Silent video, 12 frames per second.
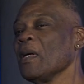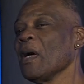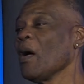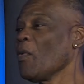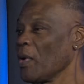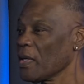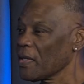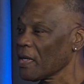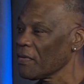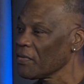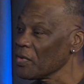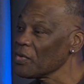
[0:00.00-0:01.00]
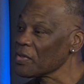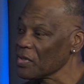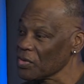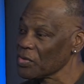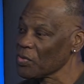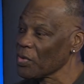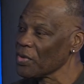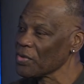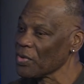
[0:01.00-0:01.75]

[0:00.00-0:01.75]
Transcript: using those words,